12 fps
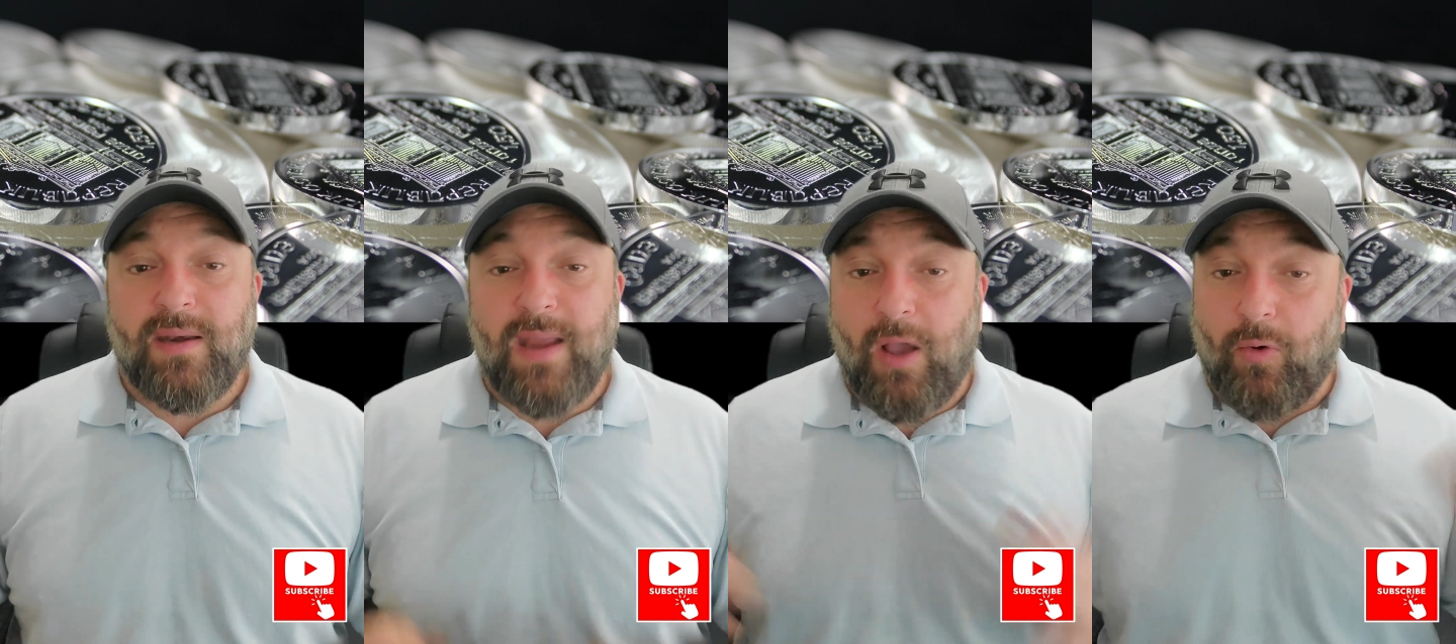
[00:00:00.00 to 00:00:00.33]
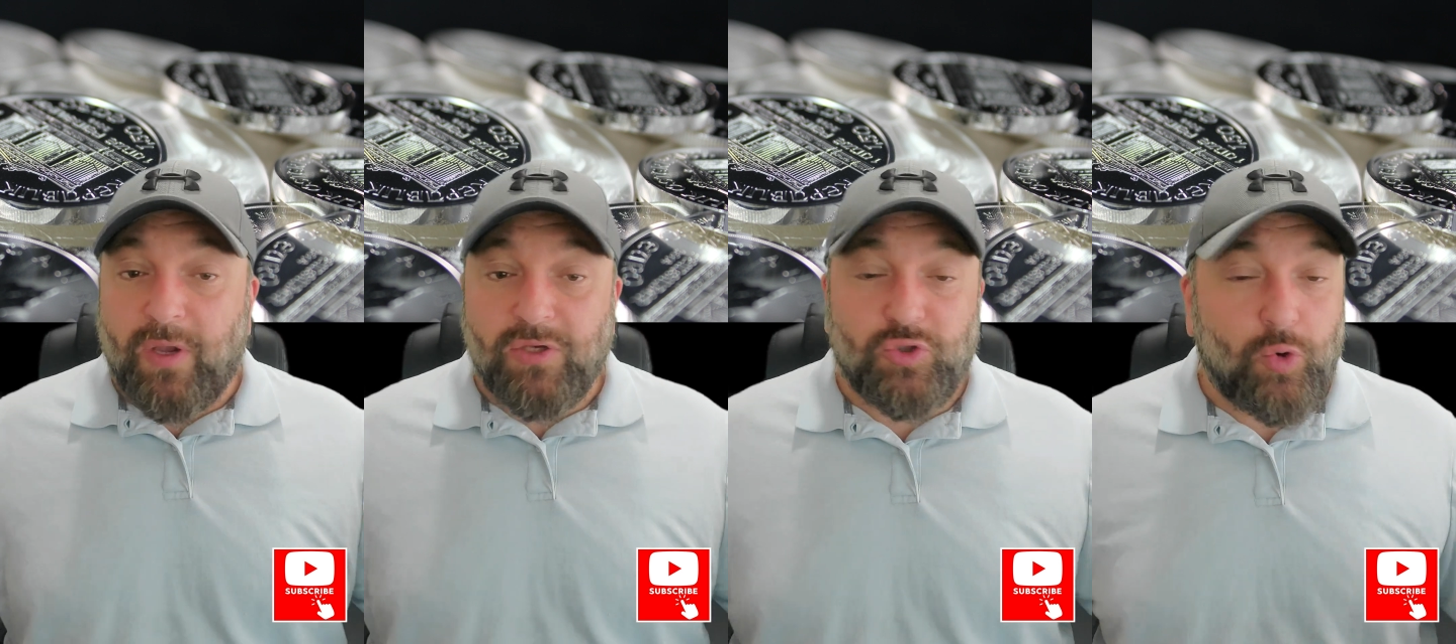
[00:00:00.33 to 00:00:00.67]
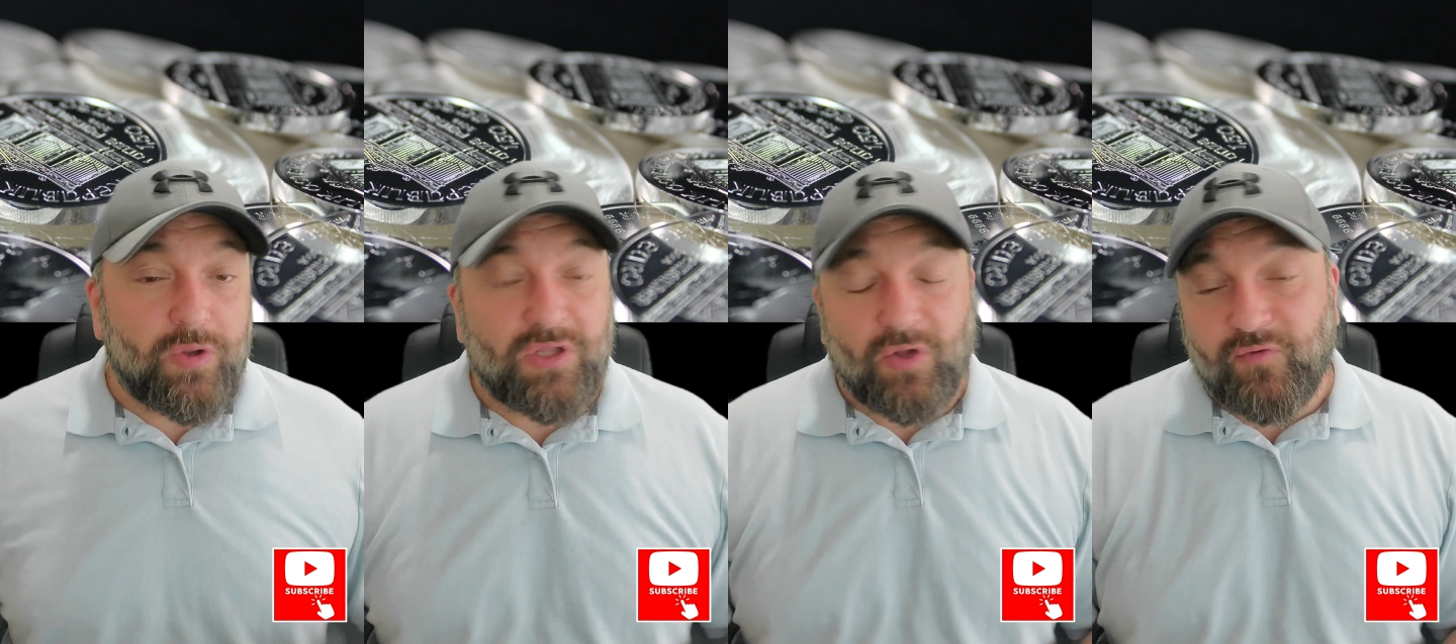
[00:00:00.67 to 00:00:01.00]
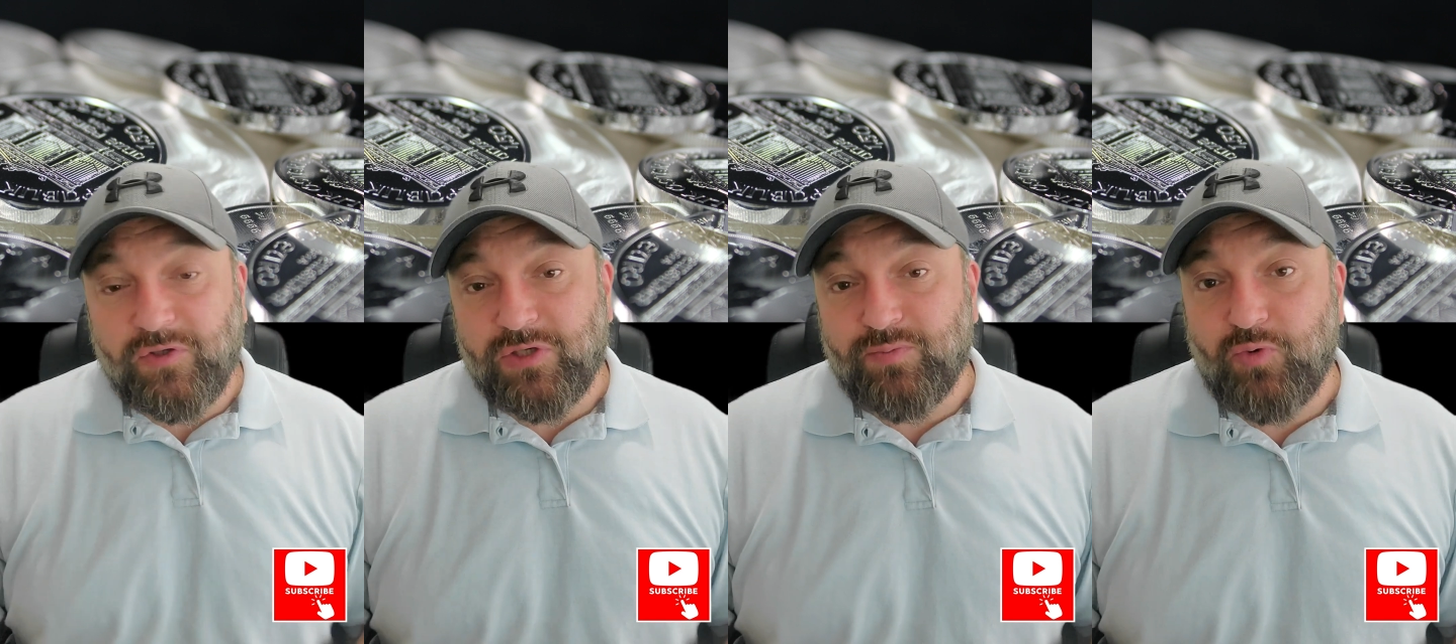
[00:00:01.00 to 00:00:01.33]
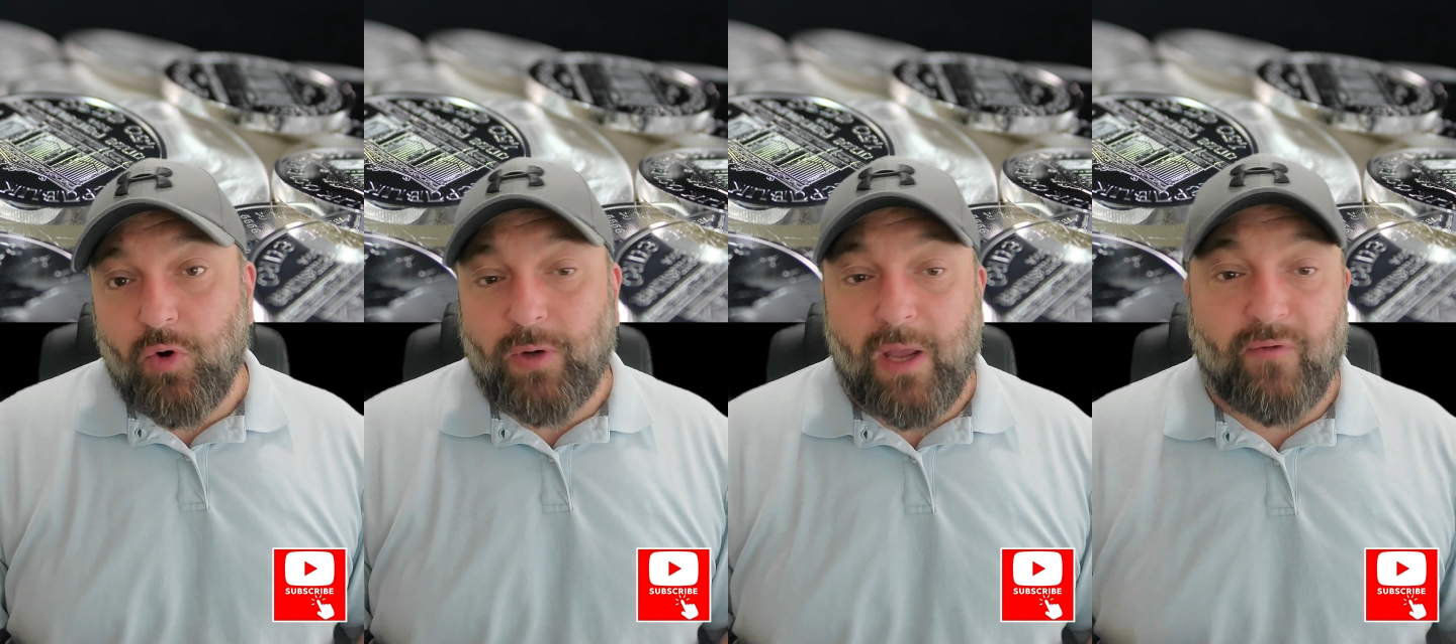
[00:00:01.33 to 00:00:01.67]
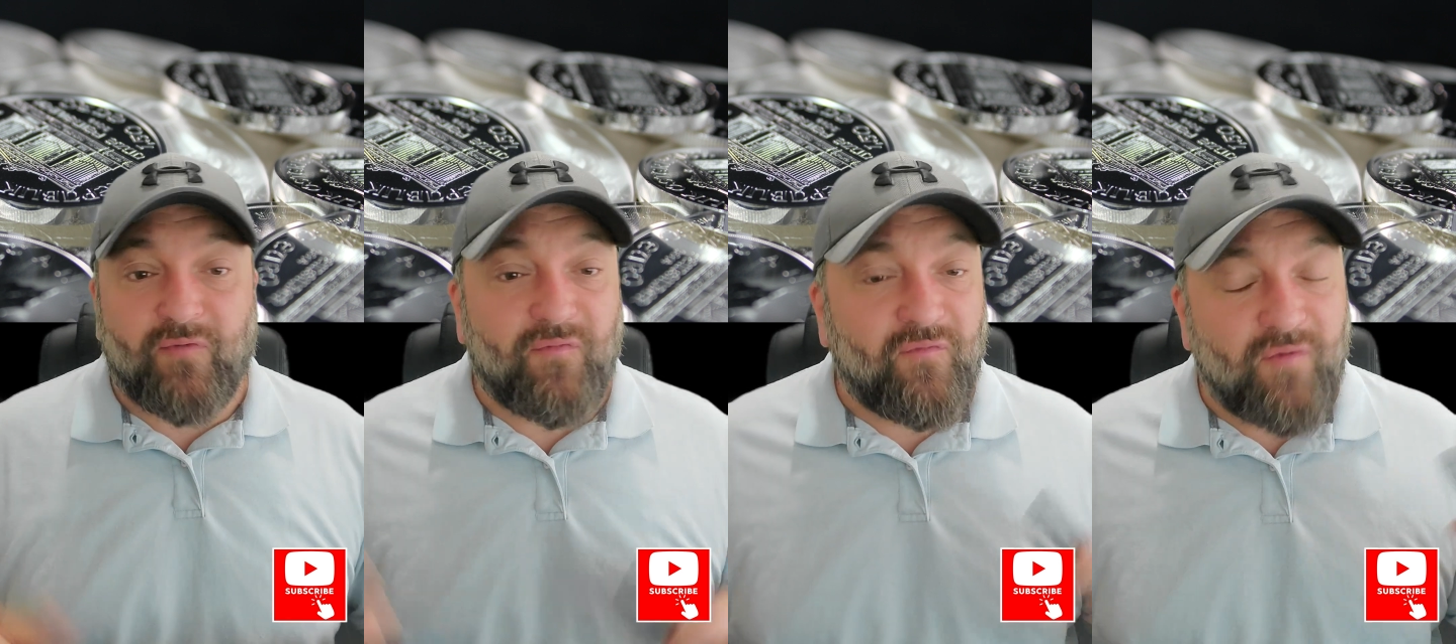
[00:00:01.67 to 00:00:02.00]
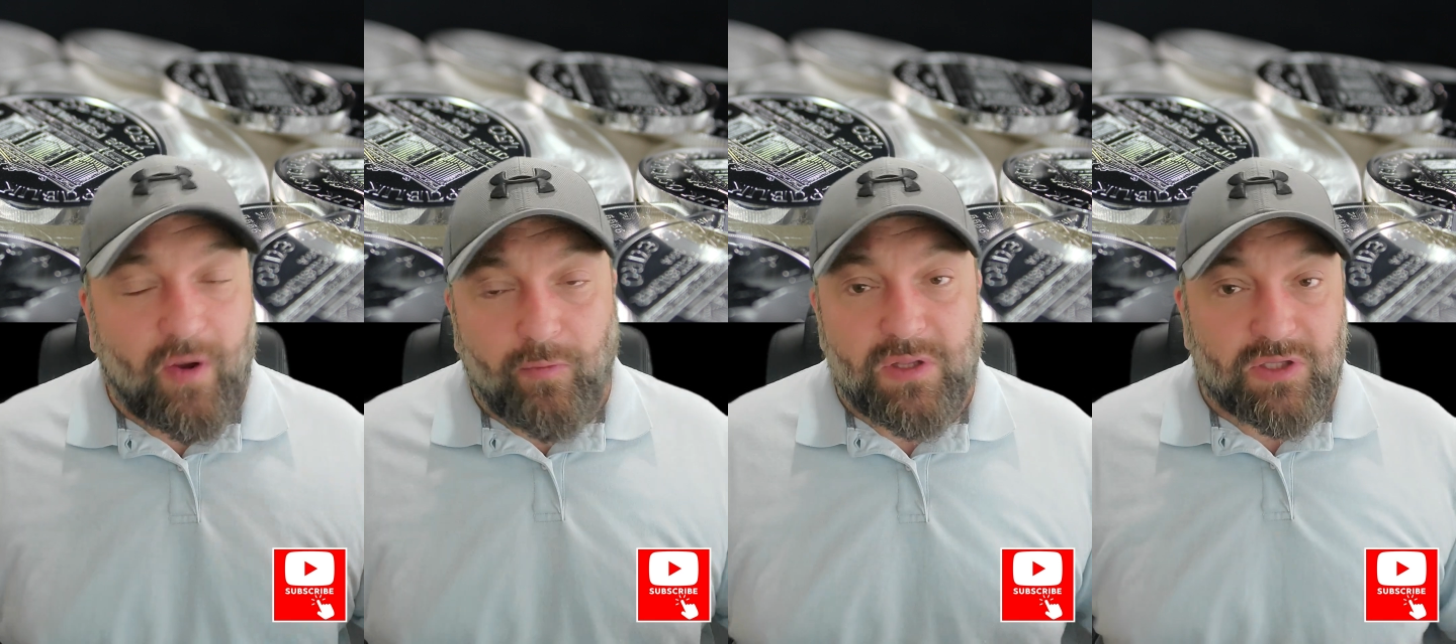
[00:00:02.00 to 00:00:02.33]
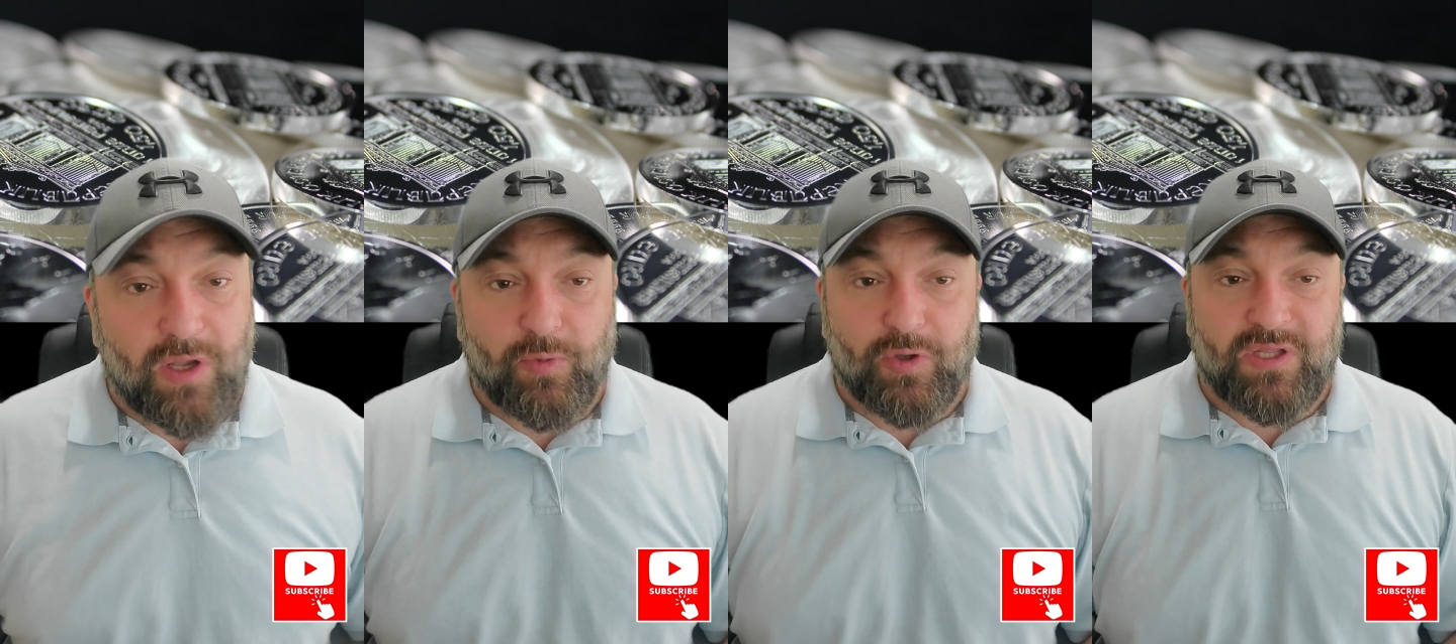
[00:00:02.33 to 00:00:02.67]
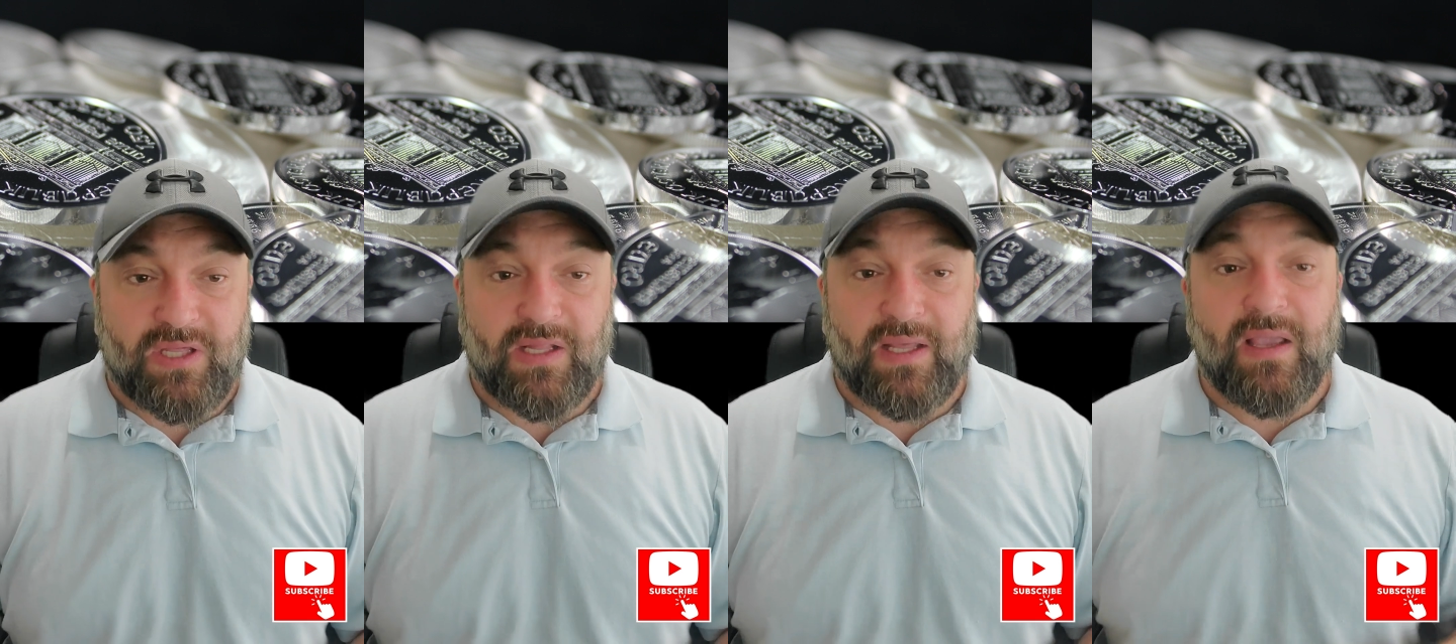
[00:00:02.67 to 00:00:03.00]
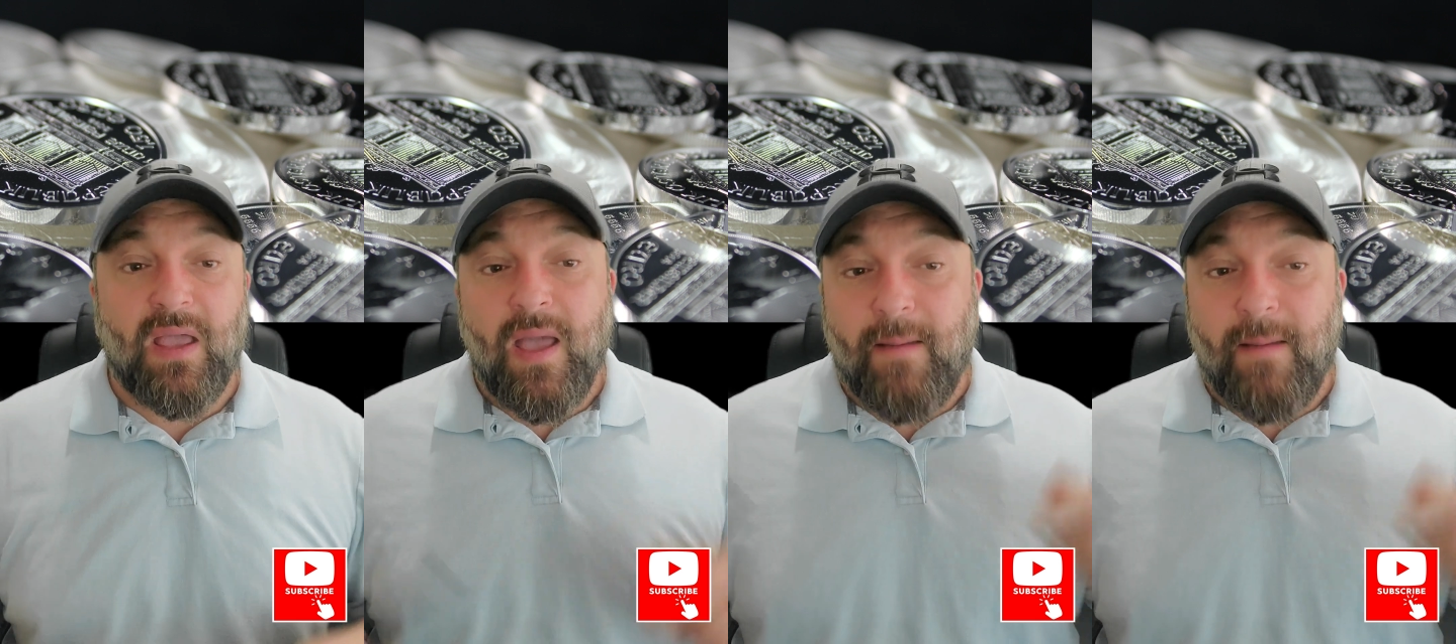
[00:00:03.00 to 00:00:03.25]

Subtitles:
Now, in short, silver just broke out of a very stubborn ceiling,